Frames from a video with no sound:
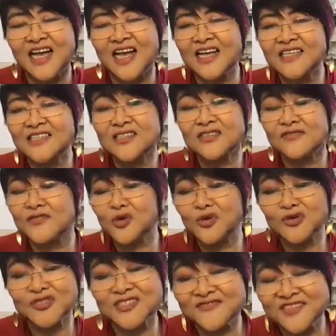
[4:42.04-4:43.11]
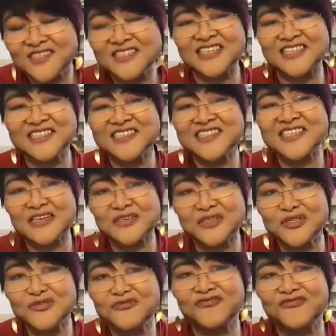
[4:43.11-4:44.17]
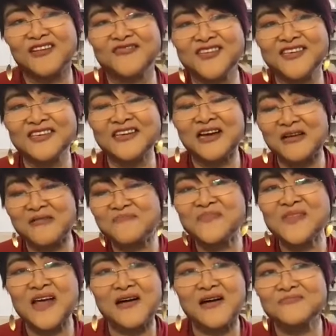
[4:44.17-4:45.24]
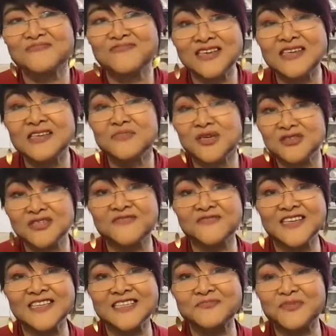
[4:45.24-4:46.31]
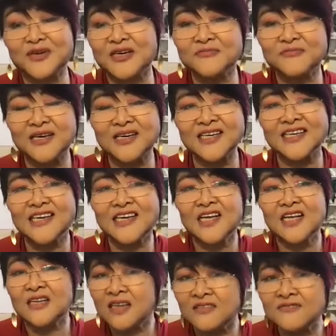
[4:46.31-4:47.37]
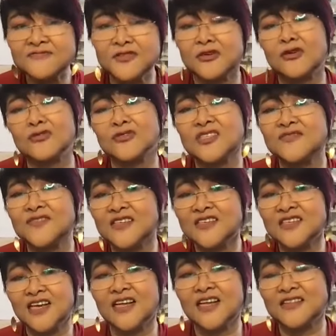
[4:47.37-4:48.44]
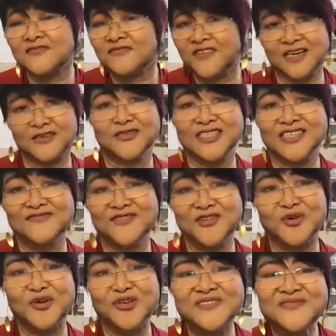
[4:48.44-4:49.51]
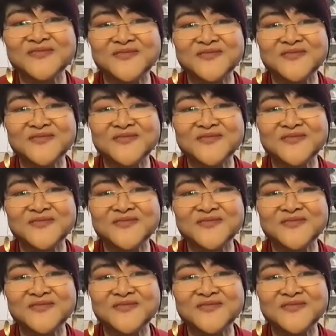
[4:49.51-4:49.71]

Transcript: And of course, if it doesn't sound too fluffy, I'm really motivated by my love for Oxford and the Faculty of Law.